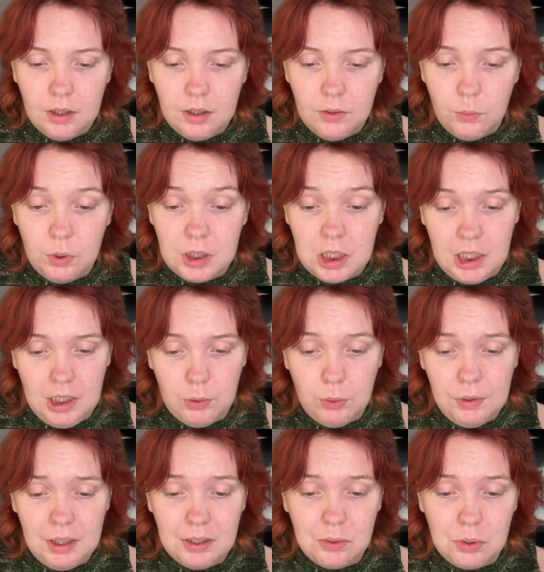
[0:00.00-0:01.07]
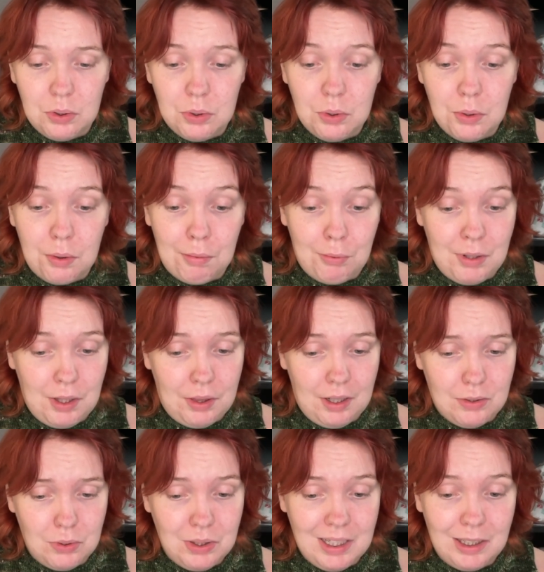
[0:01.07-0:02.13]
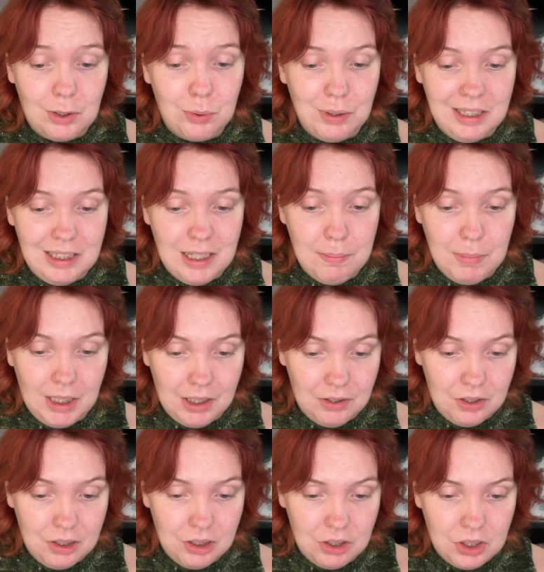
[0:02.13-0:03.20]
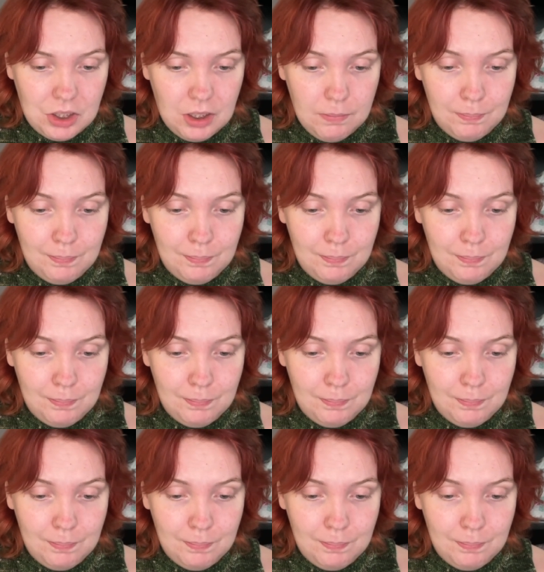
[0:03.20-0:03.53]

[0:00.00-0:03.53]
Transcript: which equaled to 3020 meters.